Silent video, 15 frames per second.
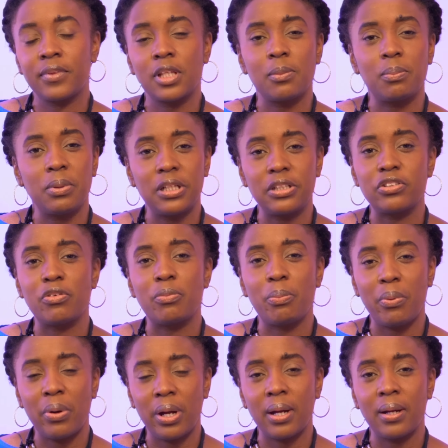The place of
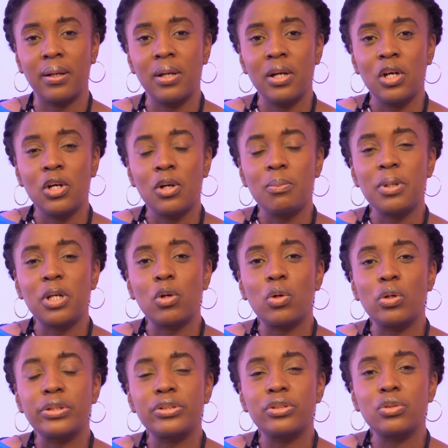prayer.
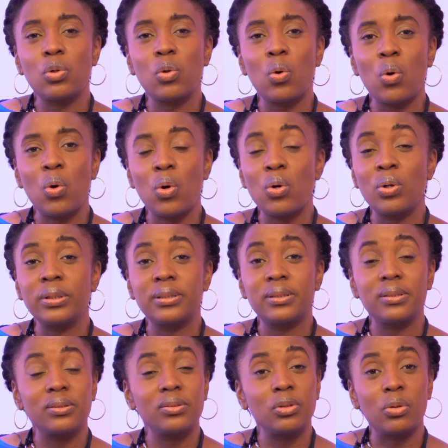Because God,
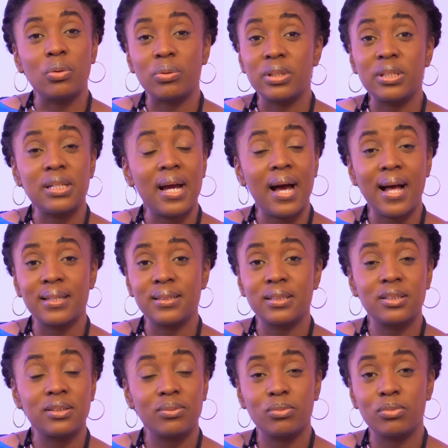you know, He
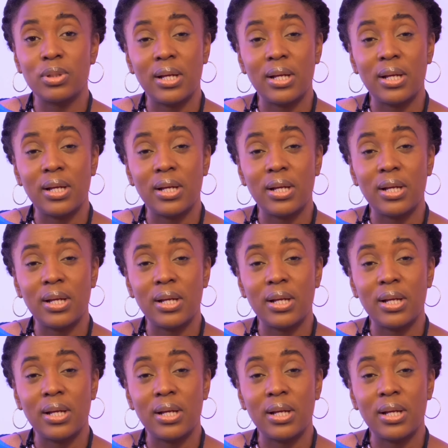has,